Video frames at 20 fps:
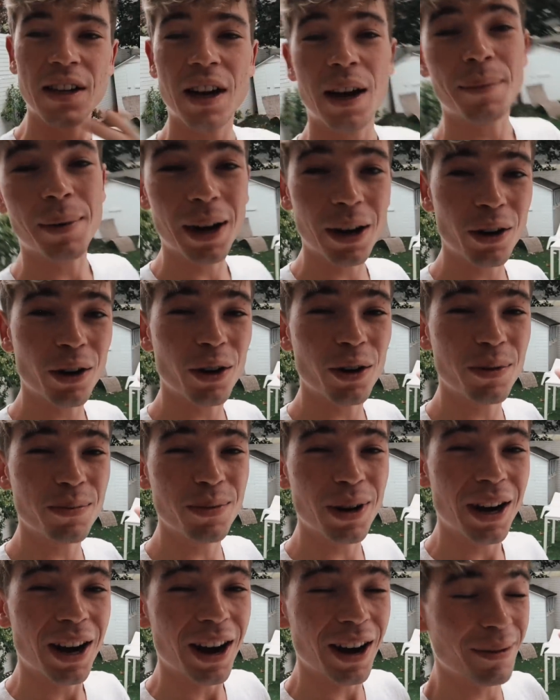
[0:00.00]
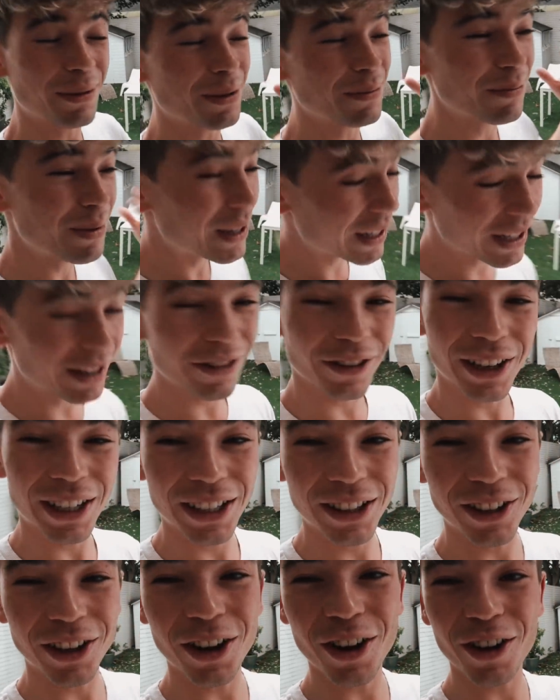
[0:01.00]
I'm at home, I'm completely
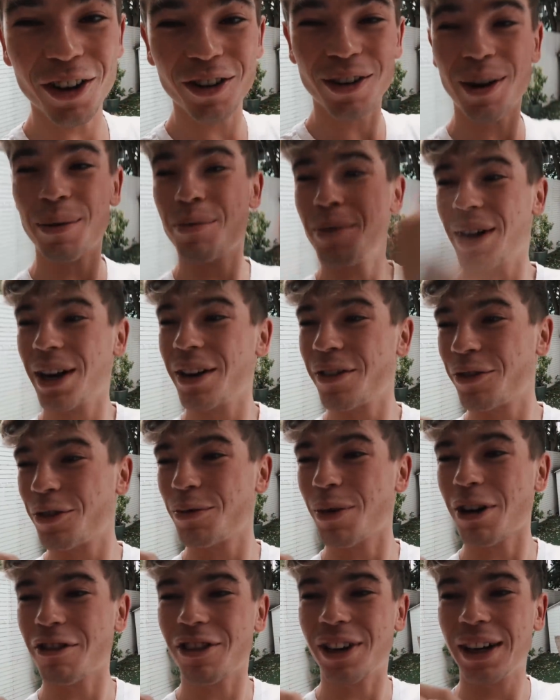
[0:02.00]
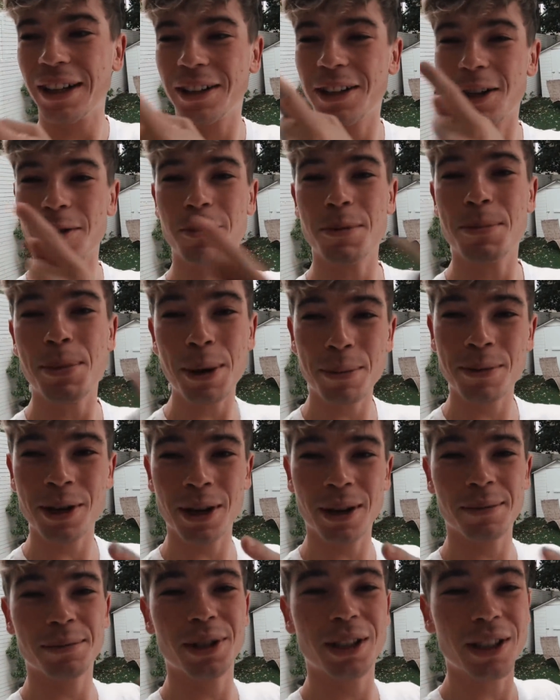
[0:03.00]
ready to go, I'm waiting for my ride to come and pick me
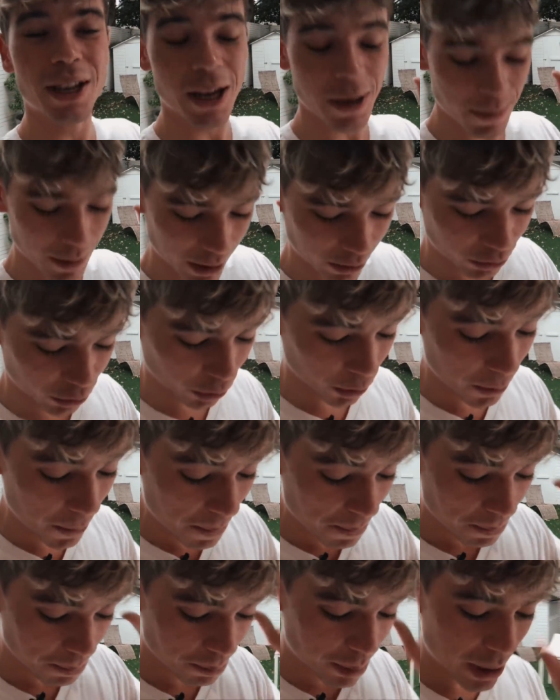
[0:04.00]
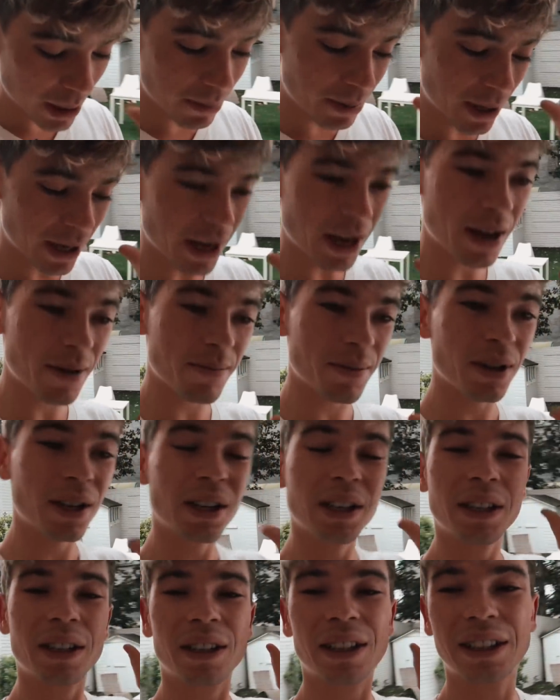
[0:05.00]
up to take me to PPM.
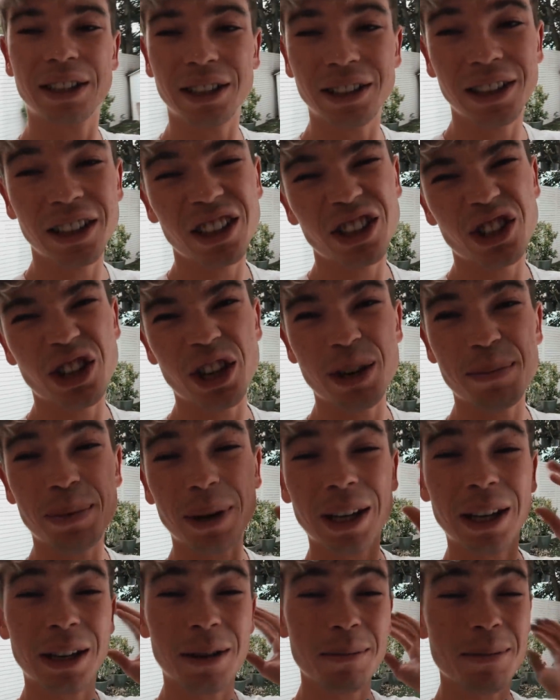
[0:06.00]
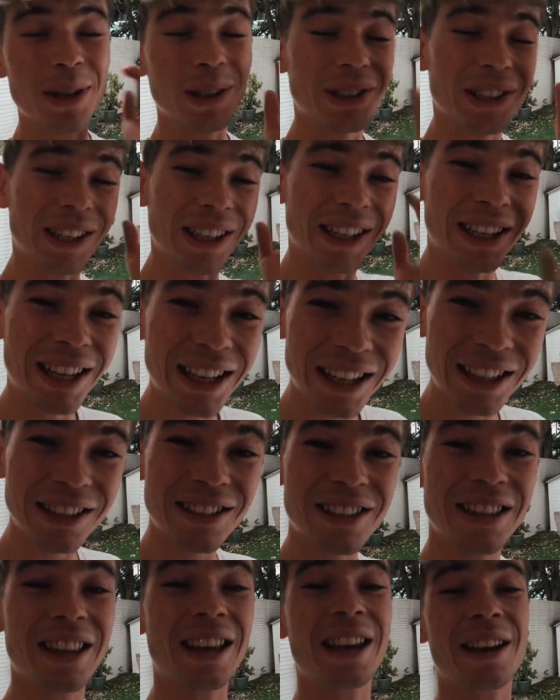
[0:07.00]
It's a dealership in Milton
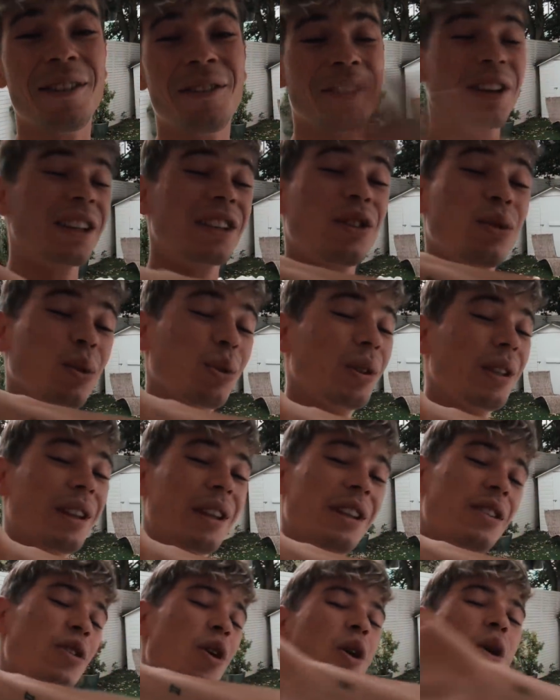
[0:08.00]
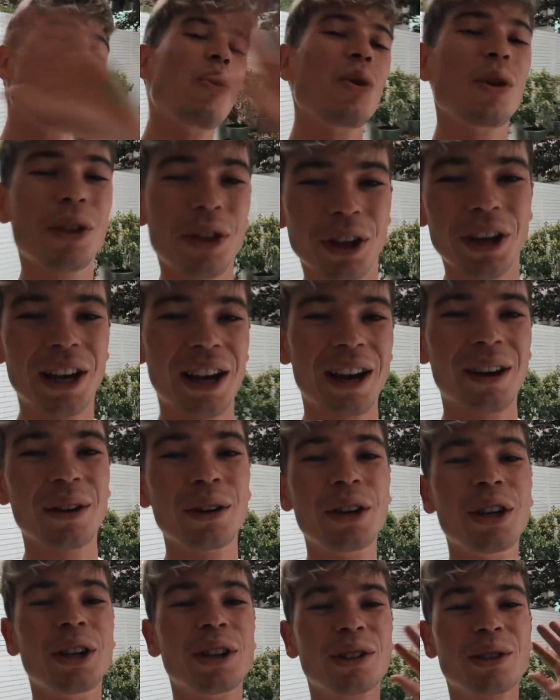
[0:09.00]
Keynes. They have sorted this whole thing out.